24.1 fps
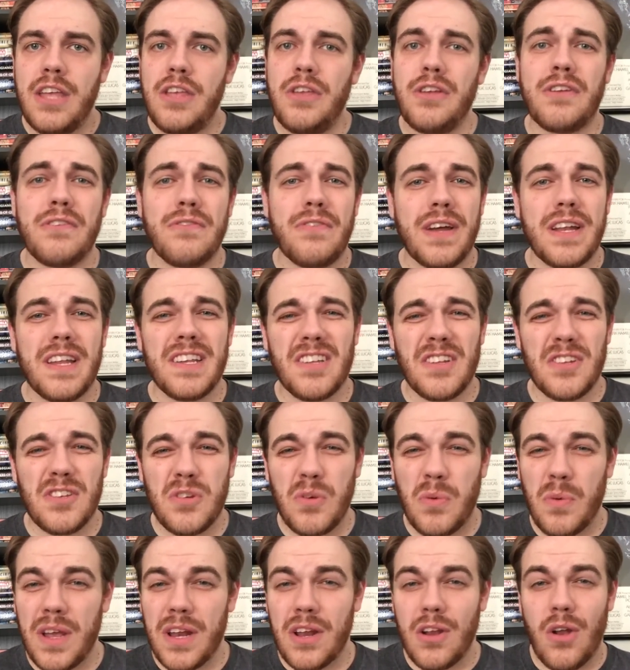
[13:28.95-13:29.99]
You can find us on
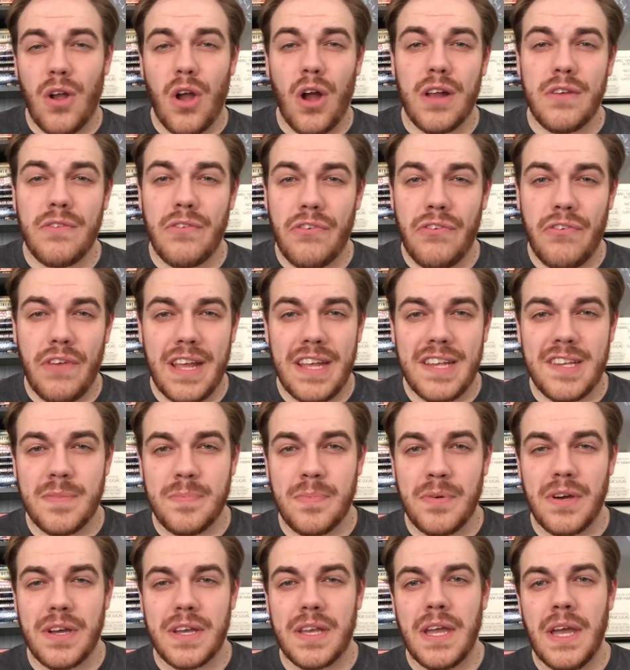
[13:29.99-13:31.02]
Twitter, on
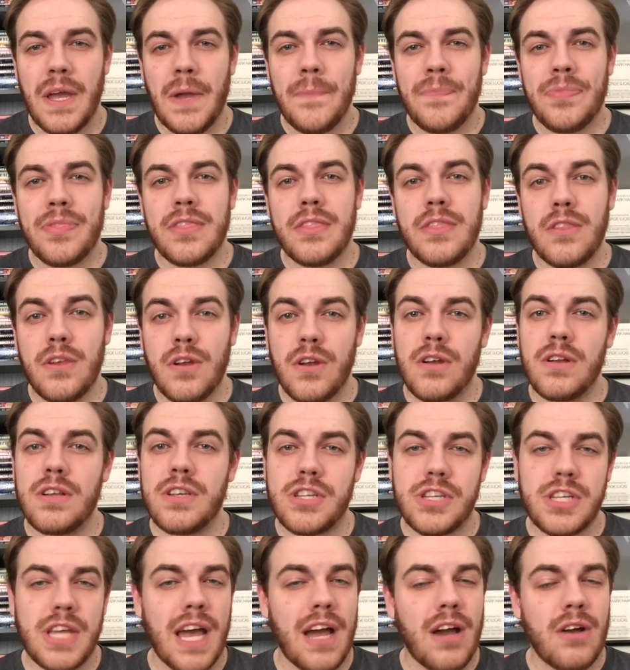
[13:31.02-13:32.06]
Facebook,
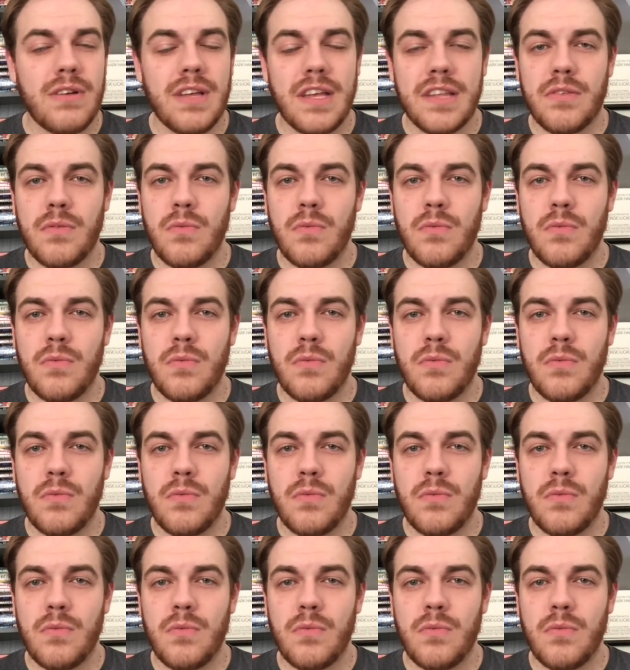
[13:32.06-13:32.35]
nerdSHOUT.